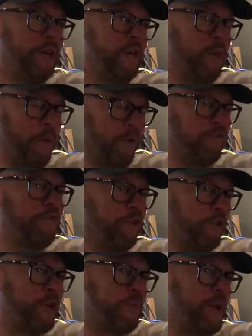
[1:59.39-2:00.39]
we want
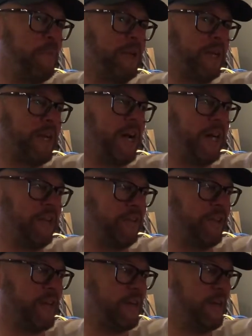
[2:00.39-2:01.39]
full commitment kind of
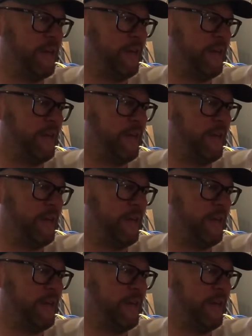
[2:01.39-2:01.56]
thing.